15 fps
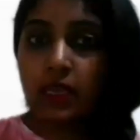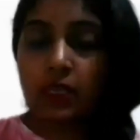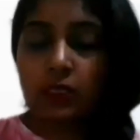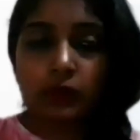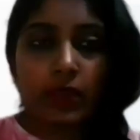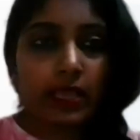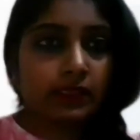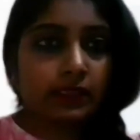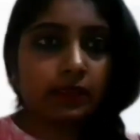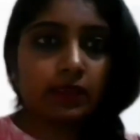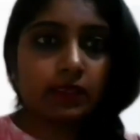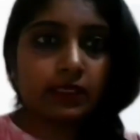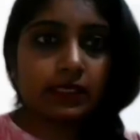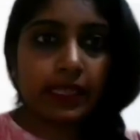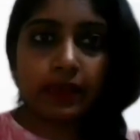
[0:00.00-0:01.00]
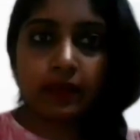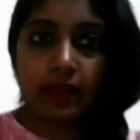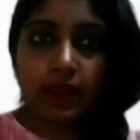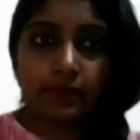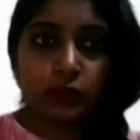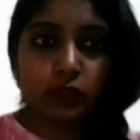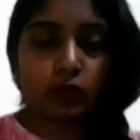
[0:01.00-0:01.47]
So as sir said,
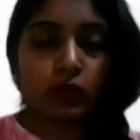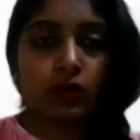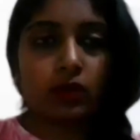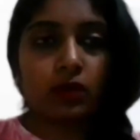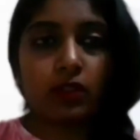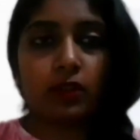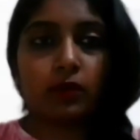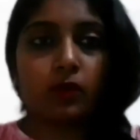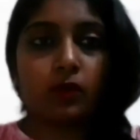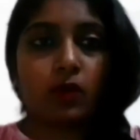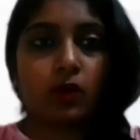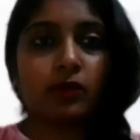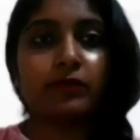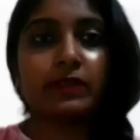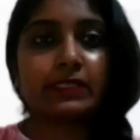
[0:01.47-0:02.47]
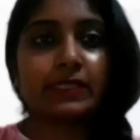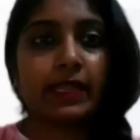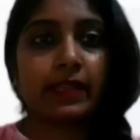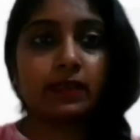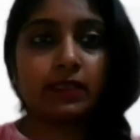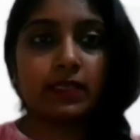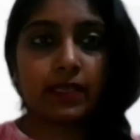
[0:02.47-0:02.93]
I'm sure all of us
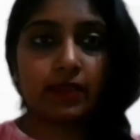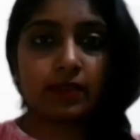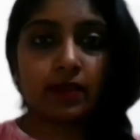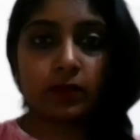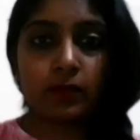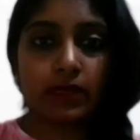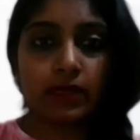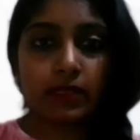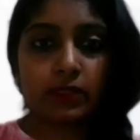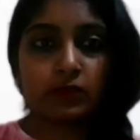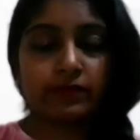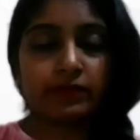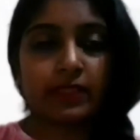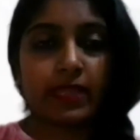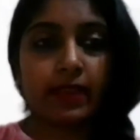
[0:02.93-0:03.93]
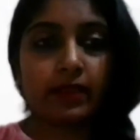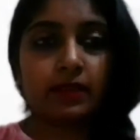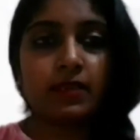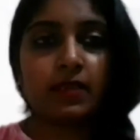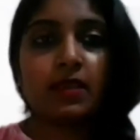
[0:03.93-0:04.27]
can take an advantage of that.